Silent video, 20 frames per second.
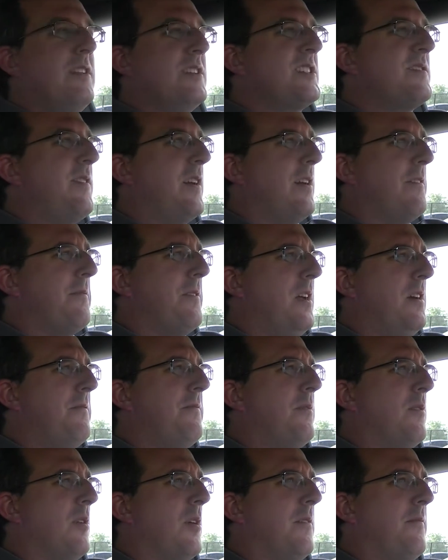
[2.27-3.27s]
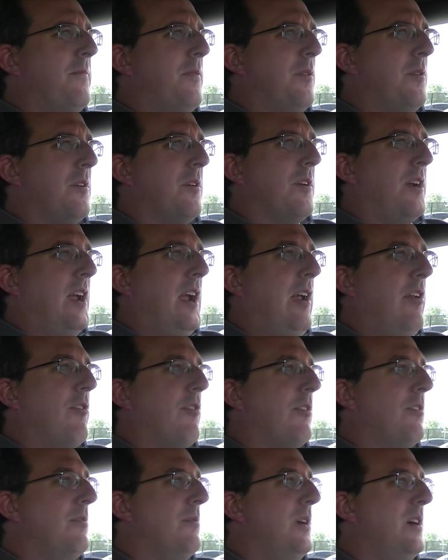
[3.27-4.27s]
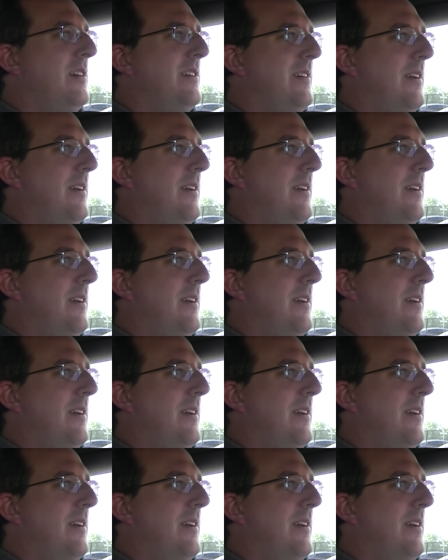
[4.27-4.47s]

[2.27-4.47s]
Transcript: this is Firefly4f4, Andrew,